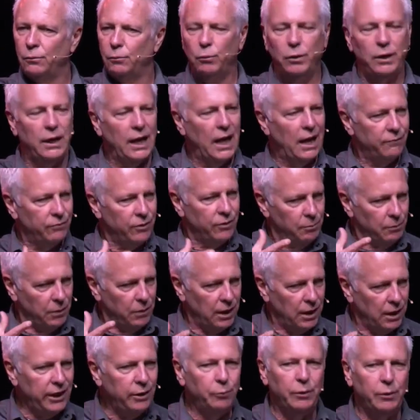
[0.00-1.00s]
We have the
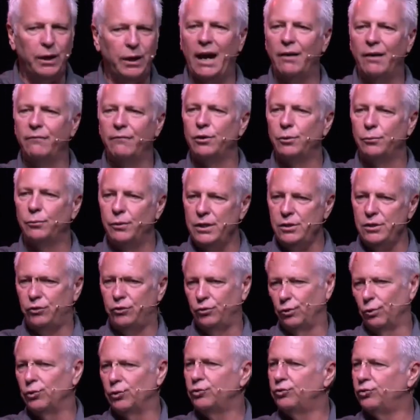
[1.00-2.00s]
money, we have the
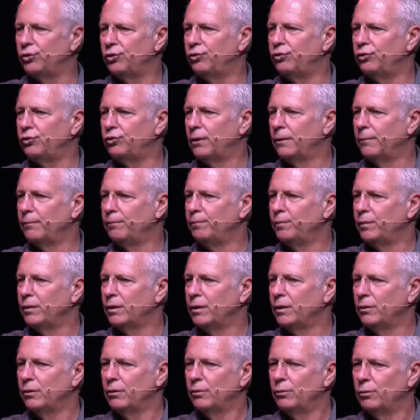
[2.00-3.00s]
resources.
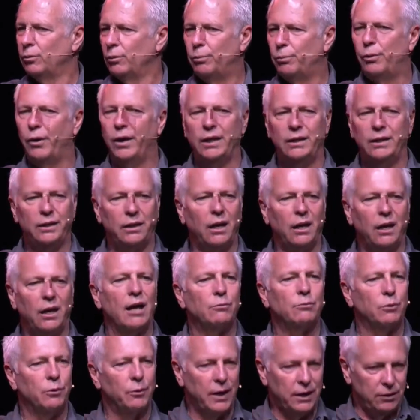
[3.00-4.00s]
We're praying that God
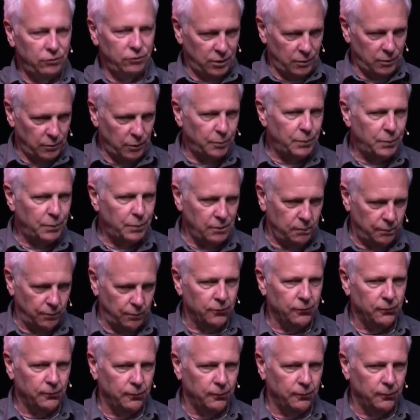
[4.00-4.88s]
will raise up the people.